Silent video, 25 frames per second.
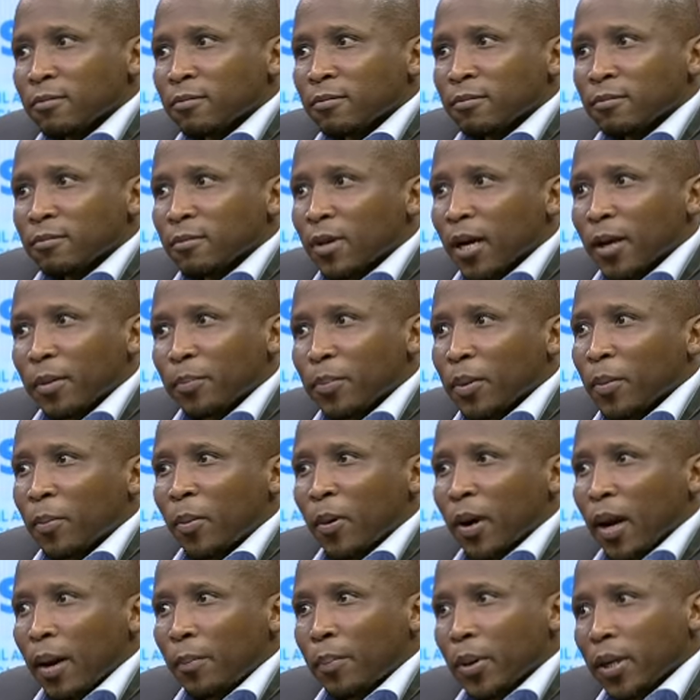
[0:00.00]
and
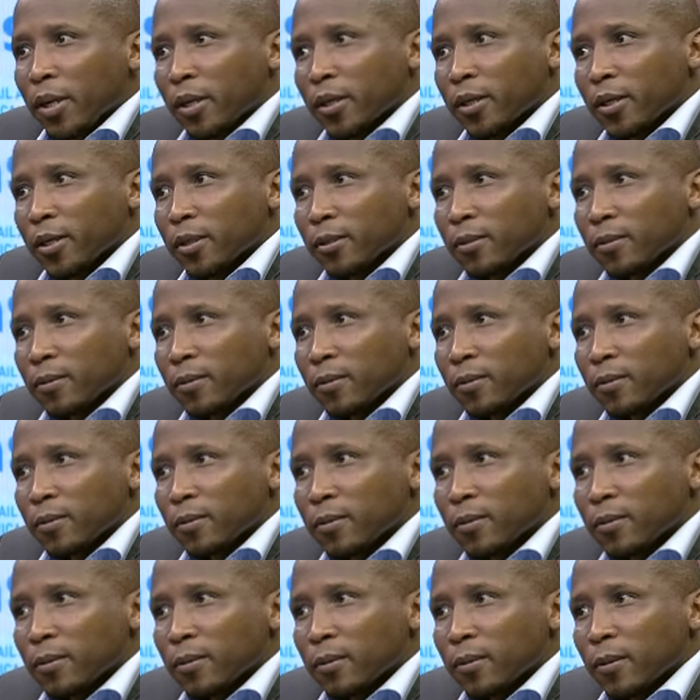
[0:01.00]
people are panicking.
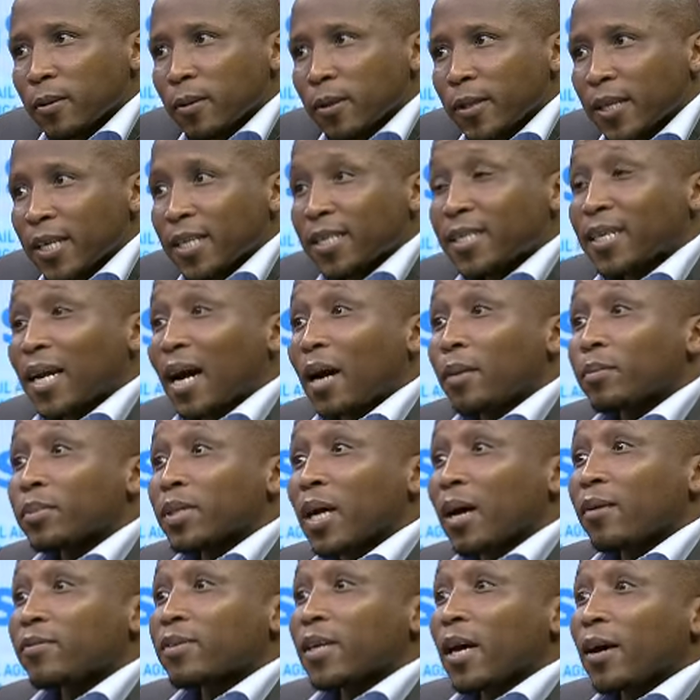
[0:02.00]
This comes
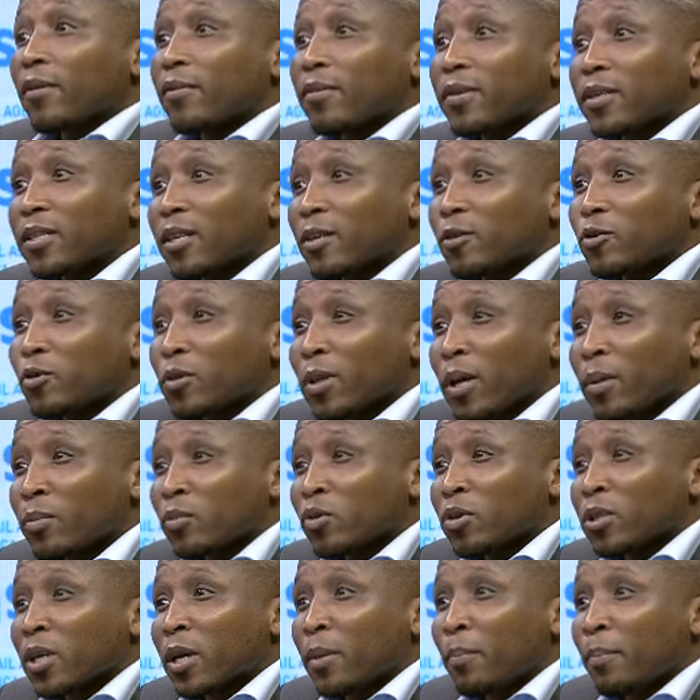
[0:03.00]
after I've written to them to
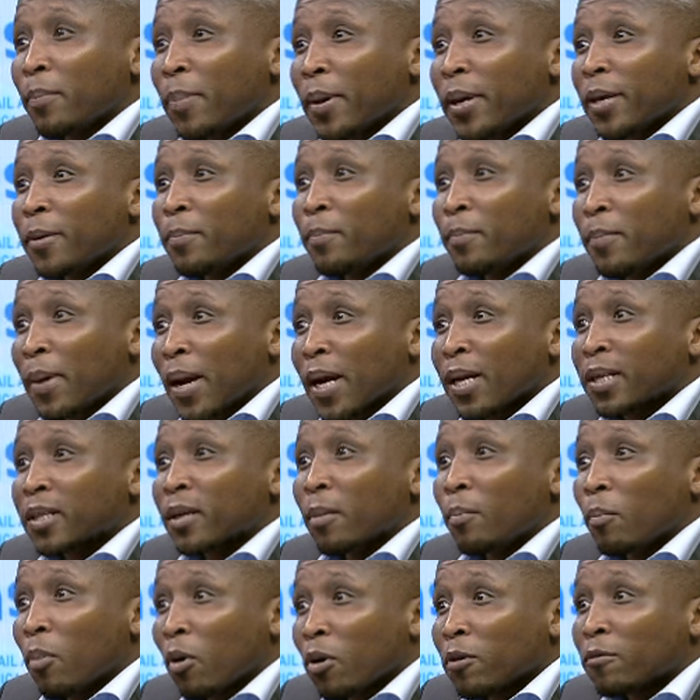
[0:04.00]
say, pay back the
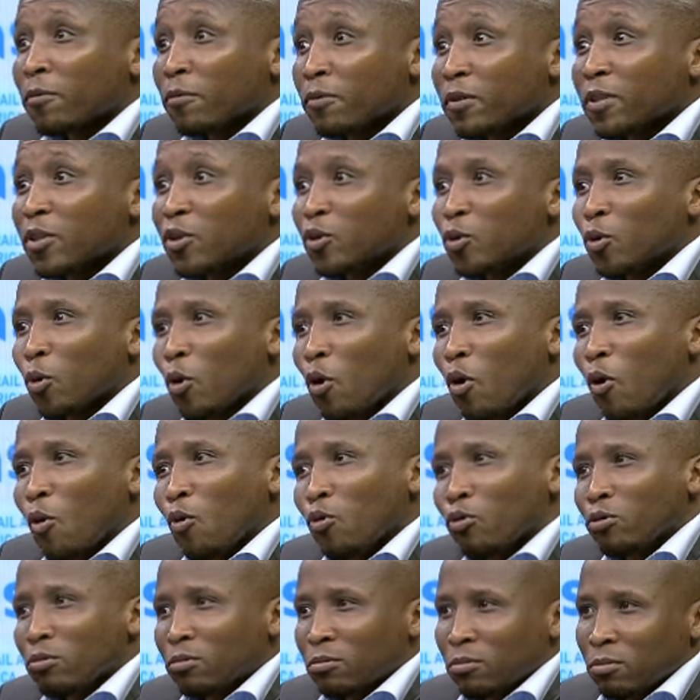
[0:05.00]
board fees you owe.
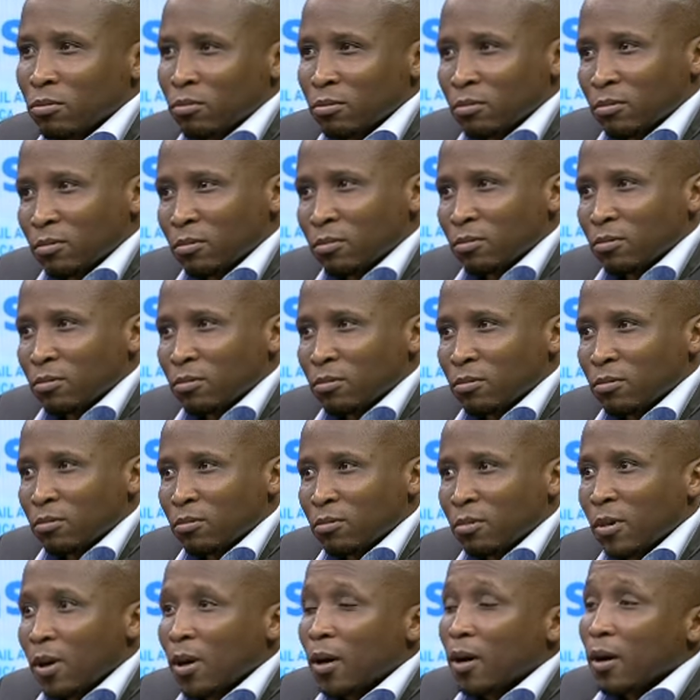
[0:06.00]

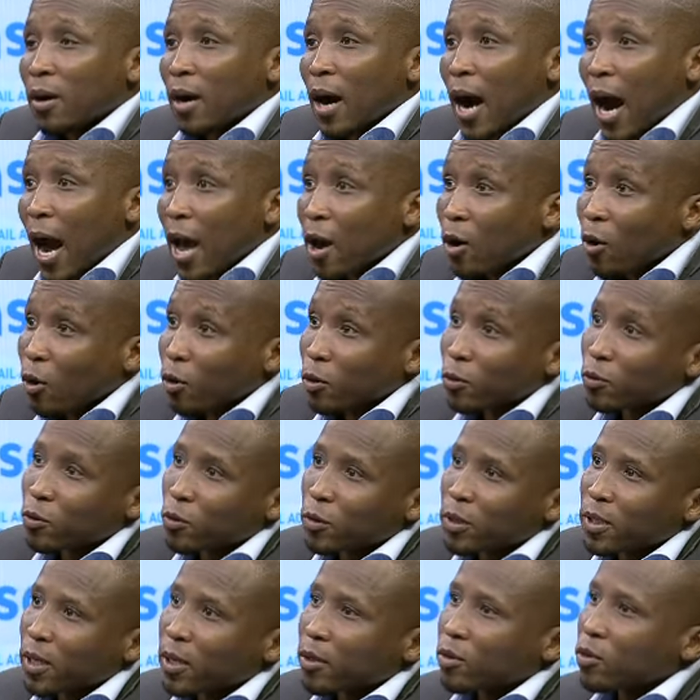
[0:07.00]
I also
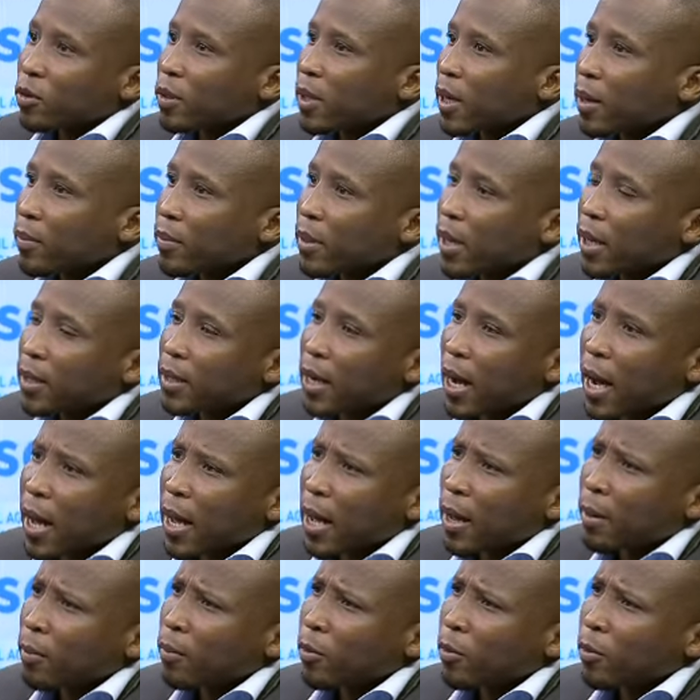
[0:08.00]
said to them that I am